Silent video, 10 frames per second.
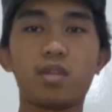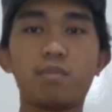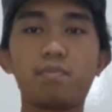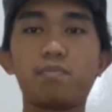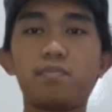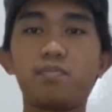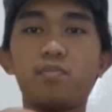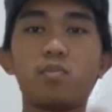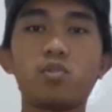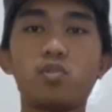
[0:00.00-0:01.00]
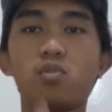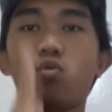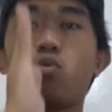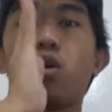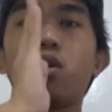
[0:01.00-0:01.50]
Yep. So
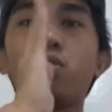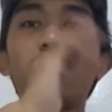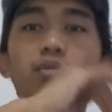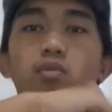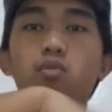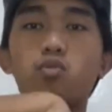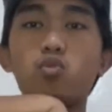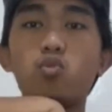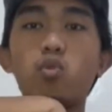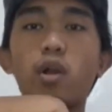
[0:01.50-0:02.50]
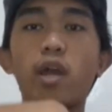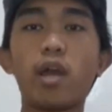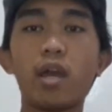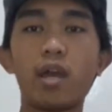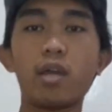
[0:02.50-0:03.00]
1, 2,
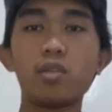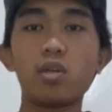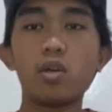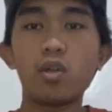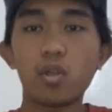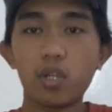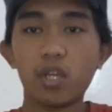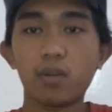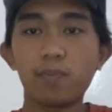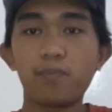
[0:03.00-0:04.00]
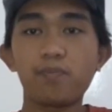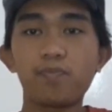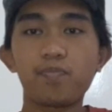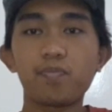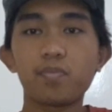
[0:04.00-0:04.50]
and 3.
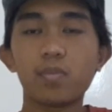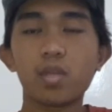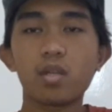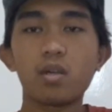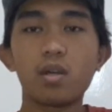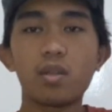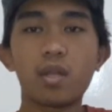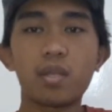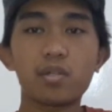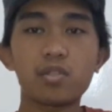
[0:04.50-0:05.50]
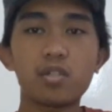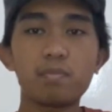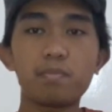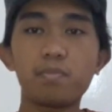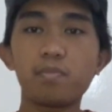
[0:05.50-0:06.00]
The next up,
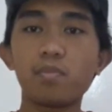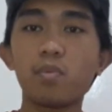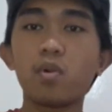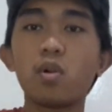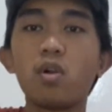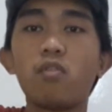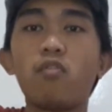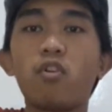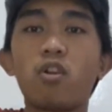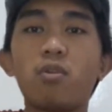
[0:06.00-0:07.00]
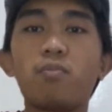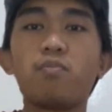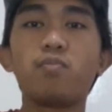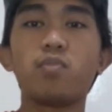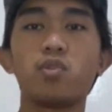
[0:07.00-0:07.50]
4.
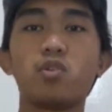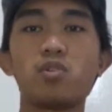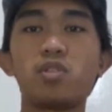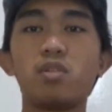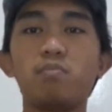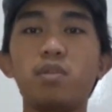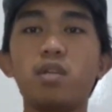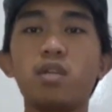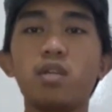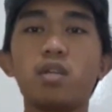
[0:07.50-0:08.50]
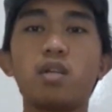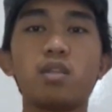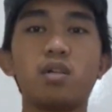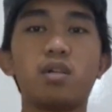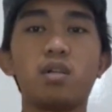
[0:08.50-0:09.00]
You're simply
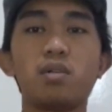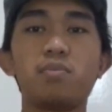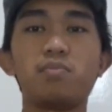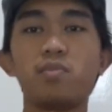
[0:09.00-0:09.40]
gonna